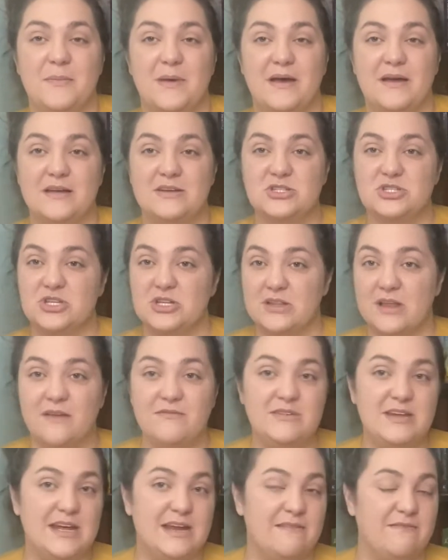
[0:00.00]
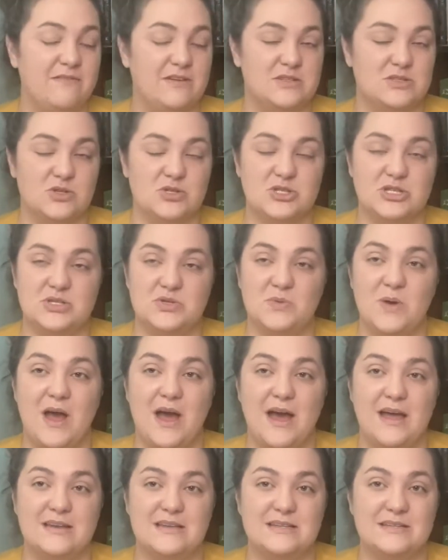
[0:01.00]
She loved it, fits her just
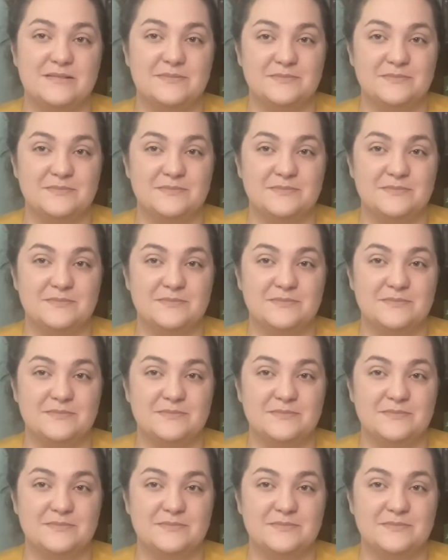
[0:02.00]
right.